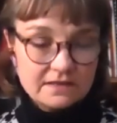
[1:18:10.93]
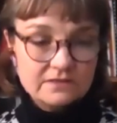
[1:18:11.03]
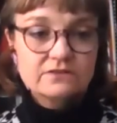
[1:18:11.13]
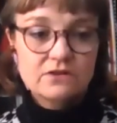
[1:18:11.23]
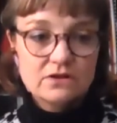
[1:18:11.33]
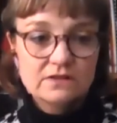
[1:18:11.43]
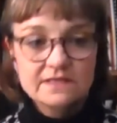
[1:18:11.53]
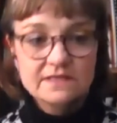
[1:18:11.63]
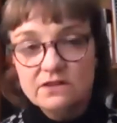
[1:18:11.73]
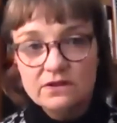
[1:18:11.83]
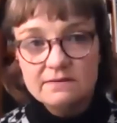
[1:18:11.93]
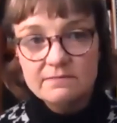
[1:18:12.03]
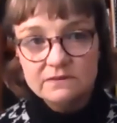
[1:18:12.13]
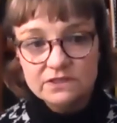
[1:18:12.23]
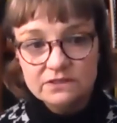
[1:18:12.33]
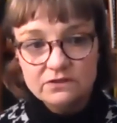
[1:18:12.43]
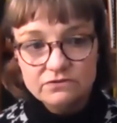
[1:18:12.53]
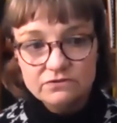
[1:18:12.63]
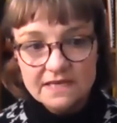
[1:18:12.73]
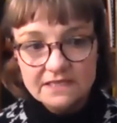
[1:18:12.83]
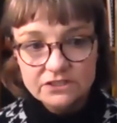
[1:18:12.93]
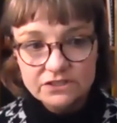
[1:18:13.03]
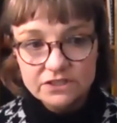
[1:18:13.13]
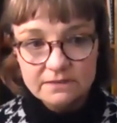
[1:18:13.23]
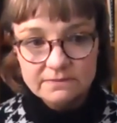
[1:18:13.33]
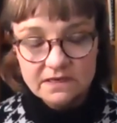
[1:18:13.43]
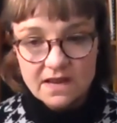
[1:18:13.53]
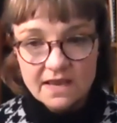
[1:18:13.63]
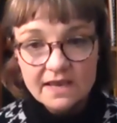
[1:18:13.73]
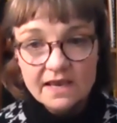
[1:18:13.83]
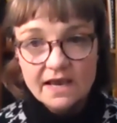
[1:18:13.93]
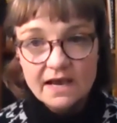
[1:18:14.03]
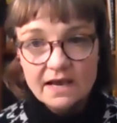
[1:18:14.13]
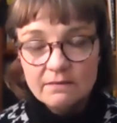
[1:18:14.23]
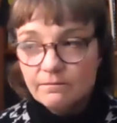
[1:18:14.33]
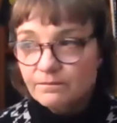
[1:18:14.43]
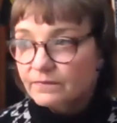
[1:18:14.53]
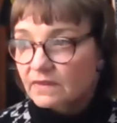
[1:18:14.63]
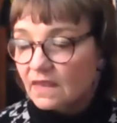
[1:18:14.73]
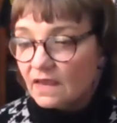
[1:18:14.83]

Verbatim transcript: And slowly, slowly building those relationships. And um,